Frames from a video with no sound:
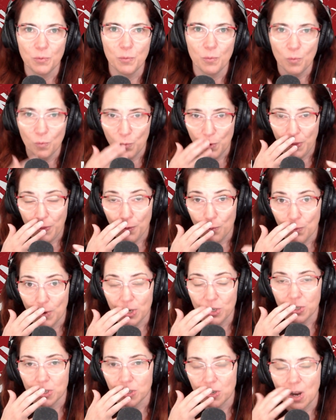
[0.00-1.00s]
with the
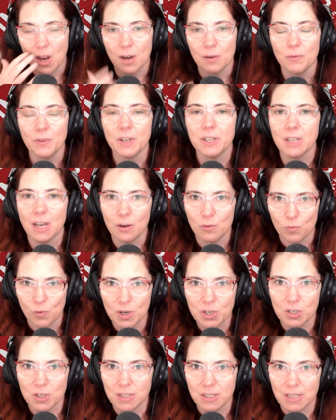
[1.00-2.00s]
Russian conflict on
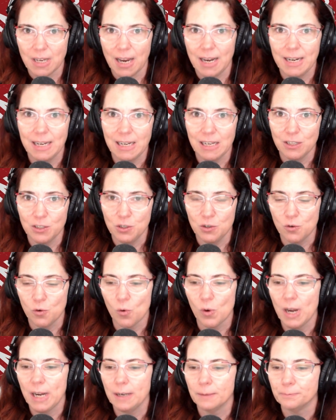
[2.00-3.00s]
Russia's side against
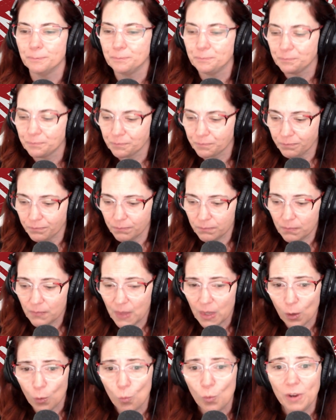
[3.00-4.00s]
Ukraine,
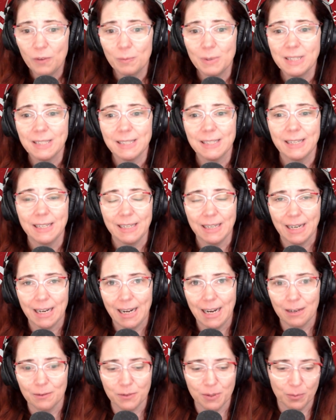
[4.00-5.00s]
we've been seeing, and I
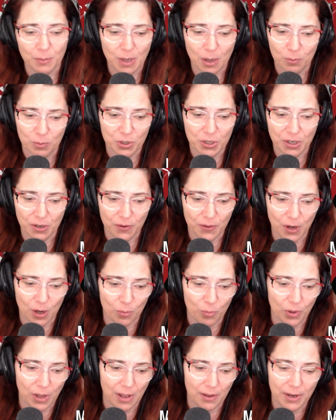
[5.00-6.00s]
have some numbers here that I'll
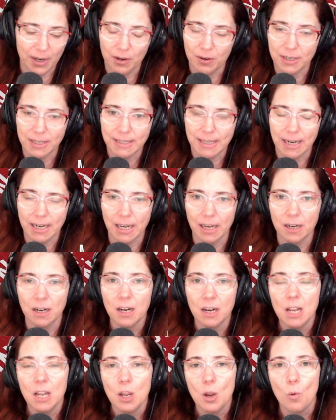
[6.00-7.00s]
pull out here in a second,
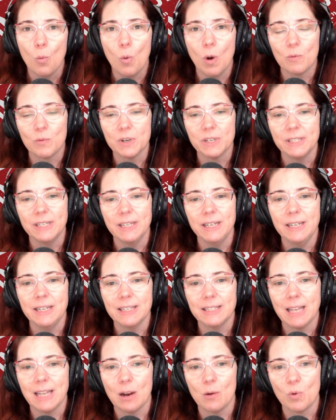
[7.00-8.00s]
what we're seeing
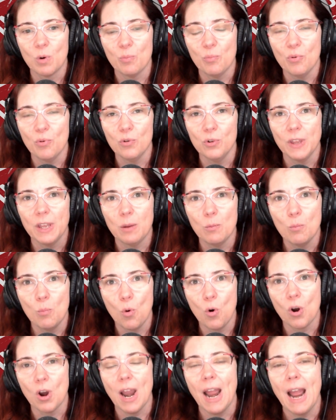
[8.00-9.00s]
is that we're pulling
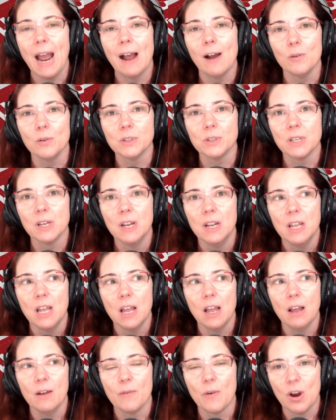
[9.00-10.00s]
more out
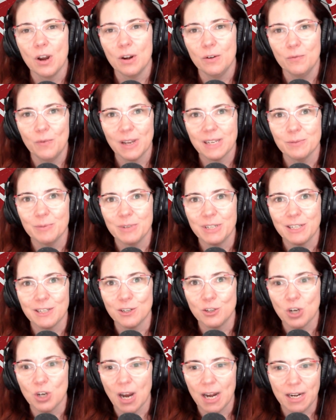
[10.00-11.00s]
of our investments
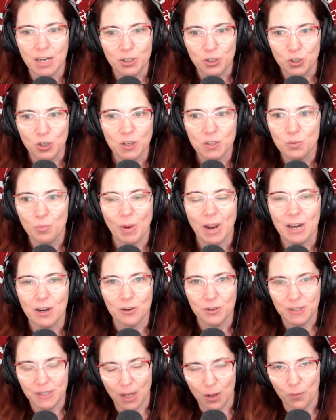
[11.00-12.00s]
in China just by
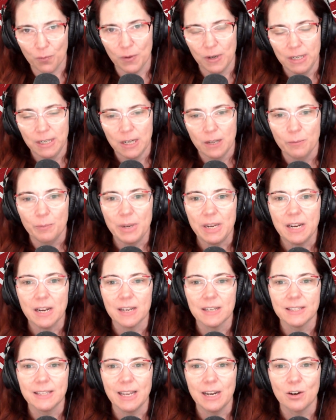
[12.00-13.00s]
ourselves,
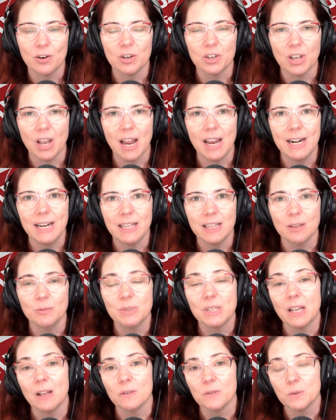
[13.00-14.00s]
because they are aligning
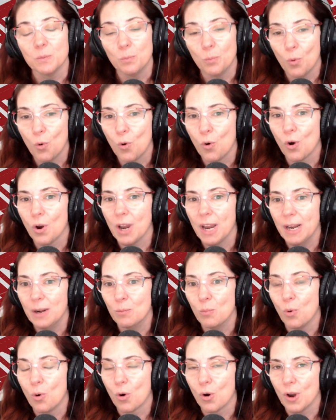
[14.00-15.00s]
themselves more and
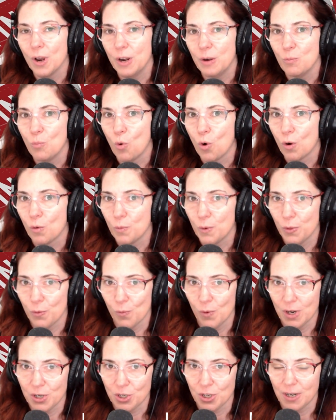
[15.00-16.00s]
more and more with
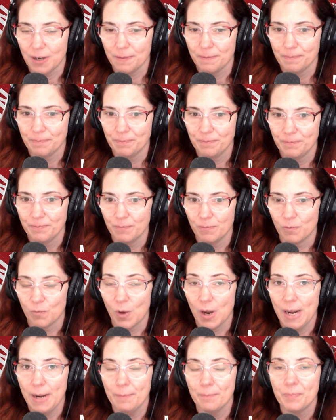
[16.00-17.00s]
Russia.
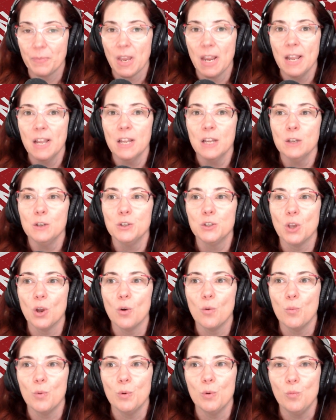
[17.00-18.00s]
Right?
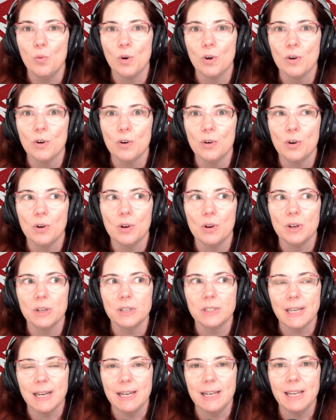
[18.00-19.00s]
So when we're
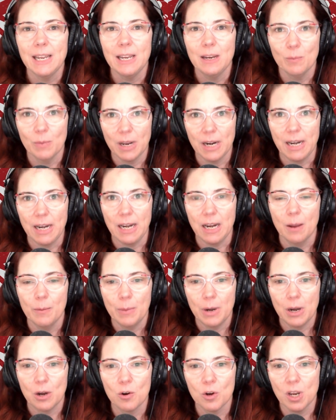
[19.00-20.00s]
taking money,
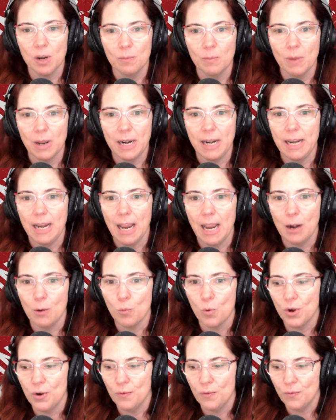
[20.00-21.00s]
American money, and
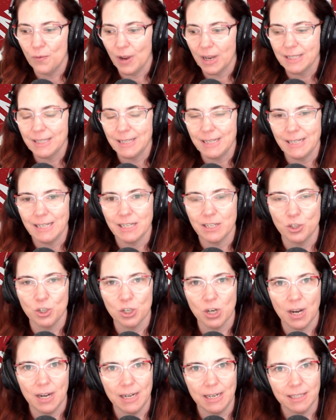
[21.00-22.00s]
we're investing in
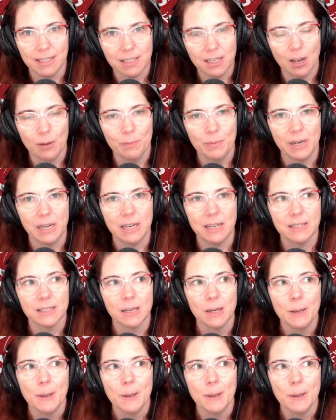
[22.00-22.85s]
Chinese companies,